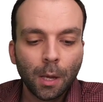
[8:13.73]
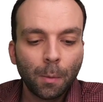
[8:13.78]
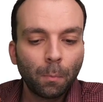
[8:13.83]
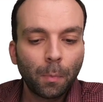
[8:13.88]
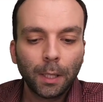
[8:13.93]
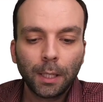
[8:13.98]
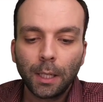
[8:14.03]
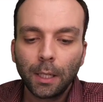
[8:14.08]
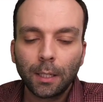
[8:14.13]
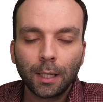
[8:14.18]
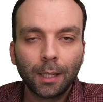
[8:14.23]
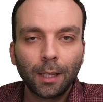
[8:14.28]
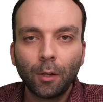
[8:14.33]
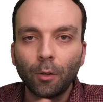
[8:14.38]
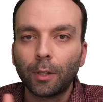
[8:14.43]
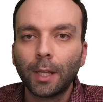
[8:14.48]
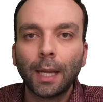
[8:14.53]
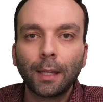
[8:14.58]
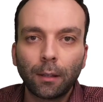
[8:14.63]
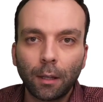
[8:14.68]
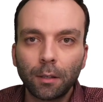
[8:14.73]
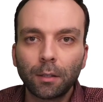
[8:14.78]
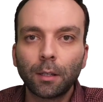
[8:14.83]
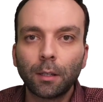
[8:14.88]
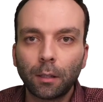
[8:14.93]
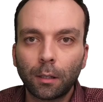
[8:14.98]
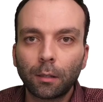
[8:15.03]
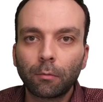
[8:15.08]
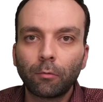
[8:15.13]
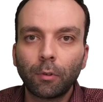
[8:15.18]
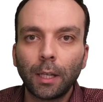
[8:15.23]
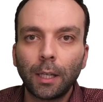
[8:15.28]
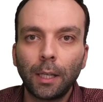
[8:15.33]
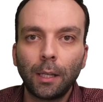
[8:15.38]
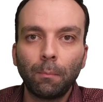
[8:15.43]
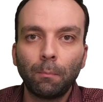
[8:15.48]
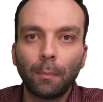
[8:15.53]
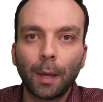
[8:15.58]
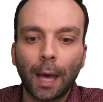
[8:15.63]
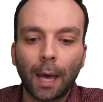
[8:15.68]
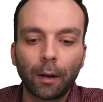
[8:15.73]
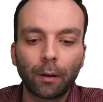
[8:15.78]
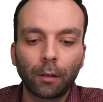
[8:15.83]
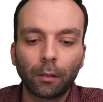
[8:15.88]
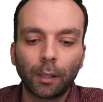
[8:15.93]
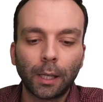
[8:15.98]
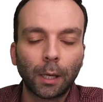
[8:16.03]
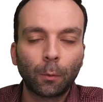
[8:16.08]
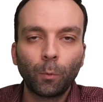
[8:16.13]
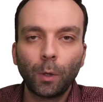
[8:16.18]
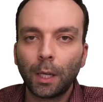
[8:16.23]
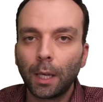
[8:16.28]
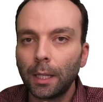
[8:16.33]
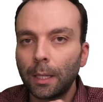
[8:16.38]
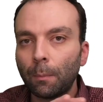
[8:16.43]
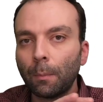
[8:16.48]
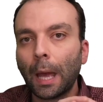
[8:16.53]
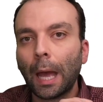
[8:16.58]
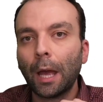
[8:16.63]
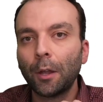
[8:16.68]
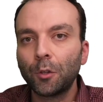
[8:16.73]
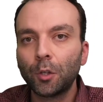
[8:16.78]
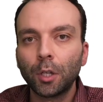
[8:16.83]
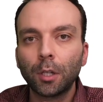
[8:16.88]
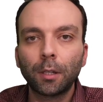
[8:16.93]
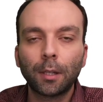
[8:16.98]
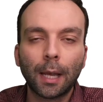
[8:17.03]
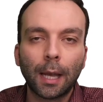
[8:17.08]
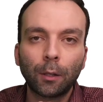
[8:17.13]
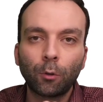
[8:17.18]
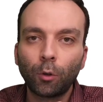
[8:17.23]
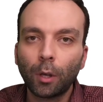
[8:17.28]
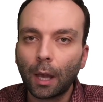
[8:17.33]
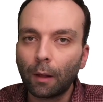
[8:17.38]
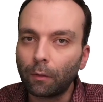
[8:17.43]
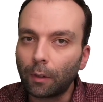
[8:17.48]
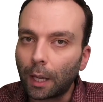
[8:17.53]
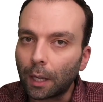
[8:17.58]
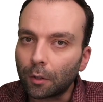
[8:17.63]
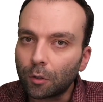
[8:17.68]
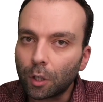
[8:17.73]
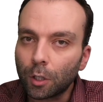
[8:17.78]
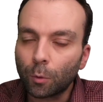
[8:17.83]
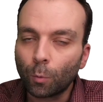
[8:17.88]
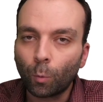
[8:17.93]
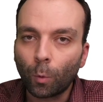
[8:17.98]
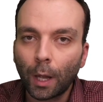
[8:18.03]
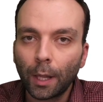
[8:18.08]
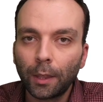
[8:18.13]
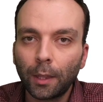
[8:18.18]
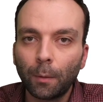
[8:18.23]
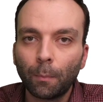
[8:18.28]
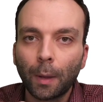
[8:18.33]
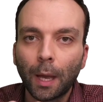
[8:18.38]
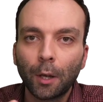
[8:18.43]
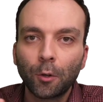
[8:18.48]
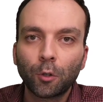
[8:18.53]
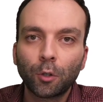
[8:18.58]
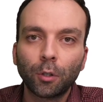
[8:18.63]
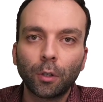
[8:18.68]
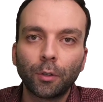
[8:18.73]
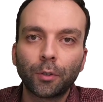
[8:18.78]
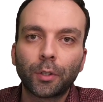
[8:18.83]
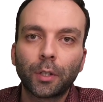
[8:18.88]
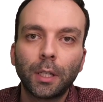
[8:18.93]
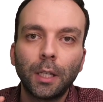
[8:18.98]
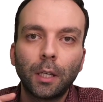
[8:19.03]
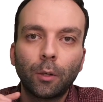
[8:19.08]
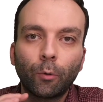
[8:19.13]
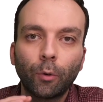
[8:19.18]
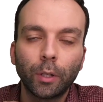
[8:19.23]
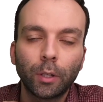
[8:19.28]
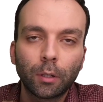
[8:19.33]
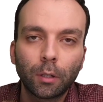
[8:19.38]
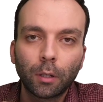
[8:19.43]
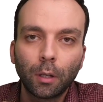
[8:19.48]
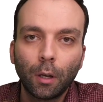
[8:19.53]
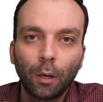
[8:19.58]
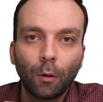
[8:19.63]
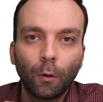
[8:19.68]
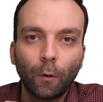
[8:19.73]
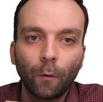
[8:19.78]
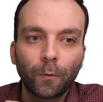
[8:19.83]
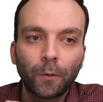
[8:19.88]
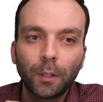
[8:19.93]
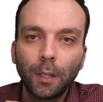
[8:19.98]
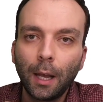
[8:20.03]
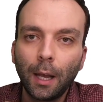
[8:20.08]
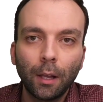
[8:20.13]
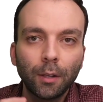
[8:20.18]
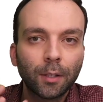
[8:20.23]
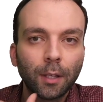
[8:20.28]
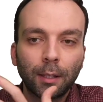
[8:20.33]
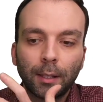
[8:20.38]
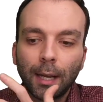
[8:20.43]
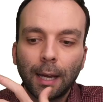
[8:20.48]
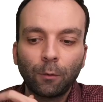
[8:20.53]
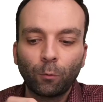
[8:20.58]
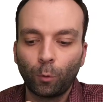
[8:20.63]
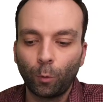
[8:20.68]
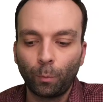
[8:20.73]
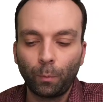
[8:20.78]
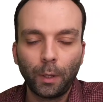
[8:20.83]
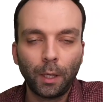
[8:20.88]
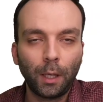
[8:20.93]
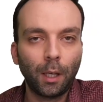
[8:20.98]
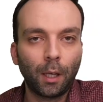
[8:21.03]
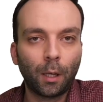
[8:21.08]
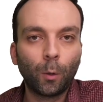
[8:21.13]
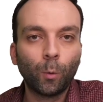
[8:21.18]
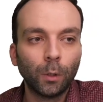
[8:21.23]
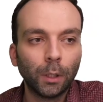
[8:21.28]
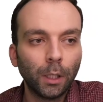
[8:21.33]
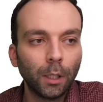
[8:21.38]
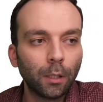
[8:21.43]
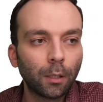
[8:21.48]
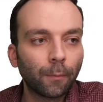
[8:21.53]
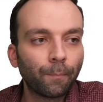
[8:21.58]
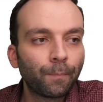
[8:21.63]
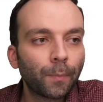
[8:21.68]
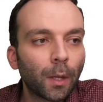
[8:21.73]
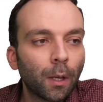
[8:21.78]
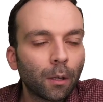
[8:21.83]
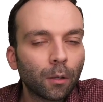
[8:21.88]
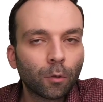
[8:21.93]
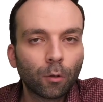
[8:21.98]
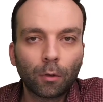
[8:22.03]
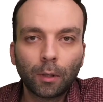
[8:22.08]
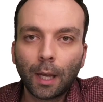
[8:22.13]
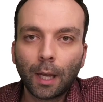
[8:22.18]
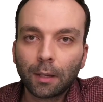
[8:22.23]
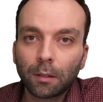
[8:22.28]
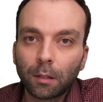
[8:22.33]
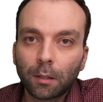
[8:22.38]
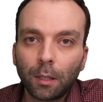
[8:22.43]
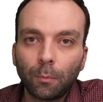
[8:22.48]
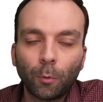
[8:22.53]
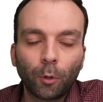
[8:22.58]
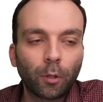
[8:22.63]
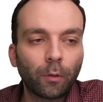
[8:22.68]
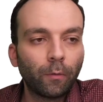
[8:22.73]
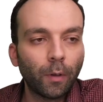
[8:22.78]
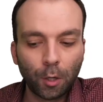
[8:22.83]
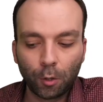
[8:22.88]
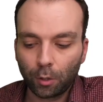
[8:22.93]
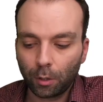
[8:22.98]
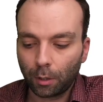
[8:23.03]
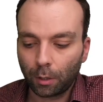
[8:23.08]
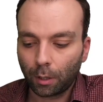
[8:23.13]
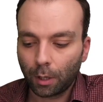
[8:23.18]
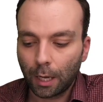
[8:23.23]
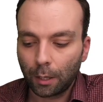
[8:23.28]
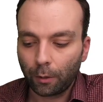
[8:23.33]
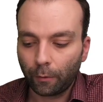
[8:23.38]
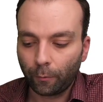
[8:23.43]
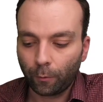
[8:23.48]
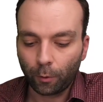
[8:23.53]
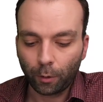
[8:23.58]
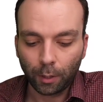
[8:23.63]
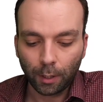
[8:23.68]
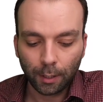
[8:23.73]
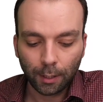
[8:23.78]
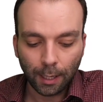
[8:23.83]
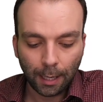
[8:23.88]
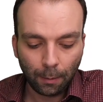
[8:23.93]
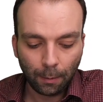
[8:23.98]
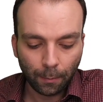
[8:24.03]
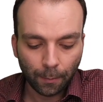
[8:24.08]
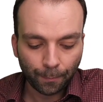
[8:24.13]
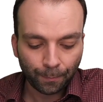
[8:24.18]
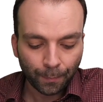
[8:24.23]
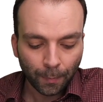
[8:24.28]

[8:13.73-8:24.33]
But he said, that doesn't really matter. Like, we can imagine that you have like just one-dimensional sequence of cells, and that would be equivalent. So that's the motivation kind of for the tape.